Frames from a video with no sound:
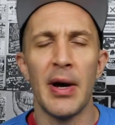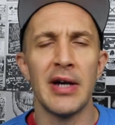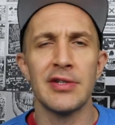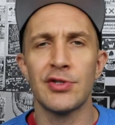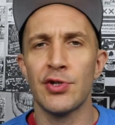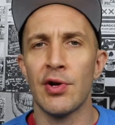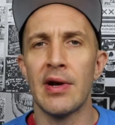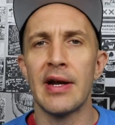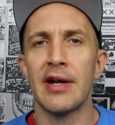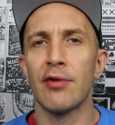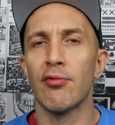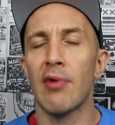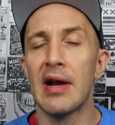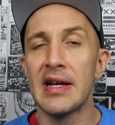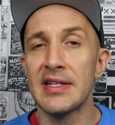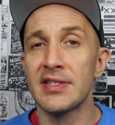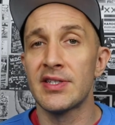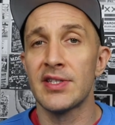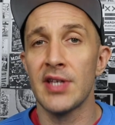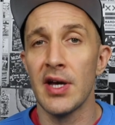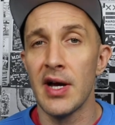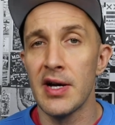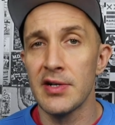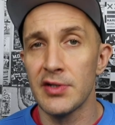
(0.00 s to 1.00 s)
about trying to write
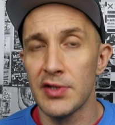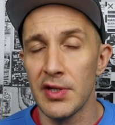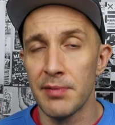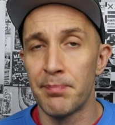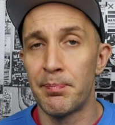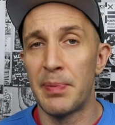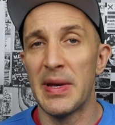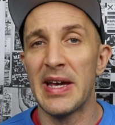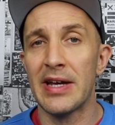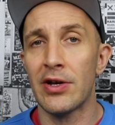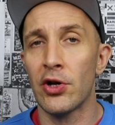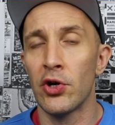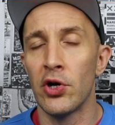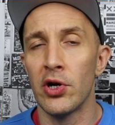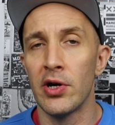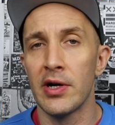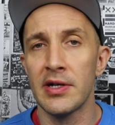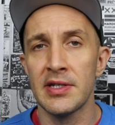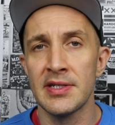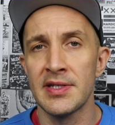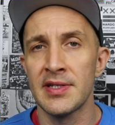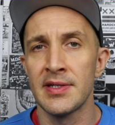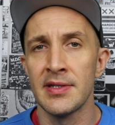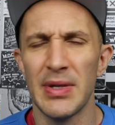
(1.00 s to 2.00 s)
songs with big
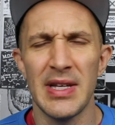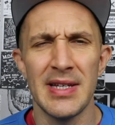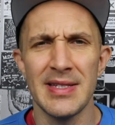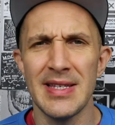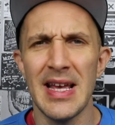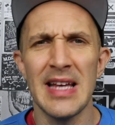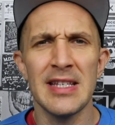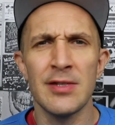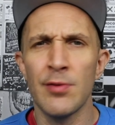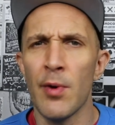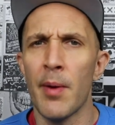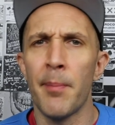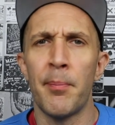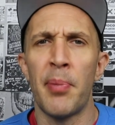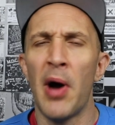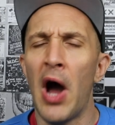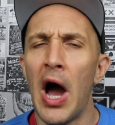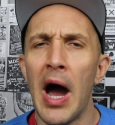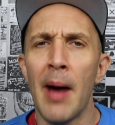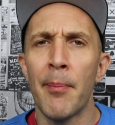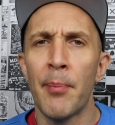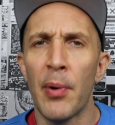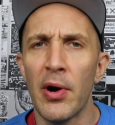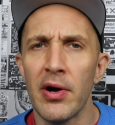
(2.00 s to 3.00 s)
hooks because that's what
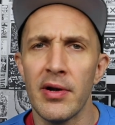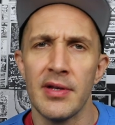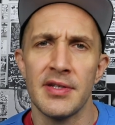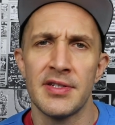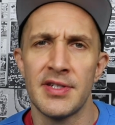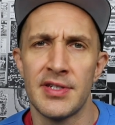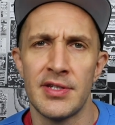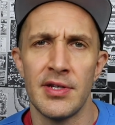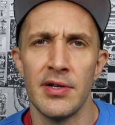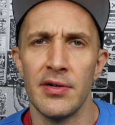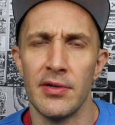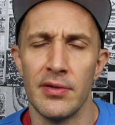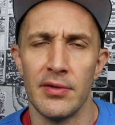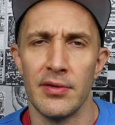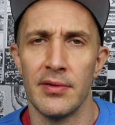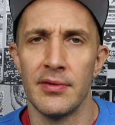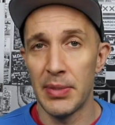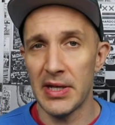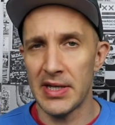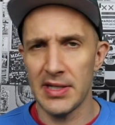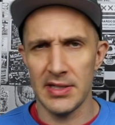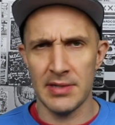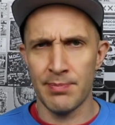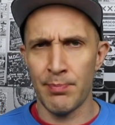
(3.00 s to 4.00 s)
pop artists do
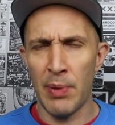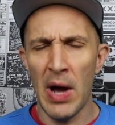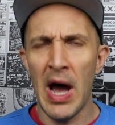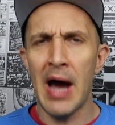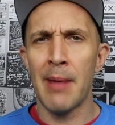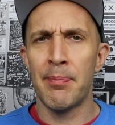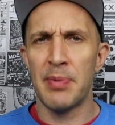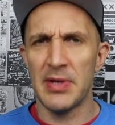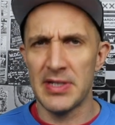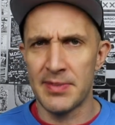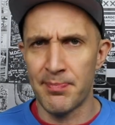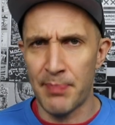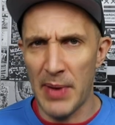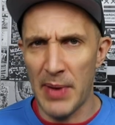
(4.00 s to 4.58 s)
because pop is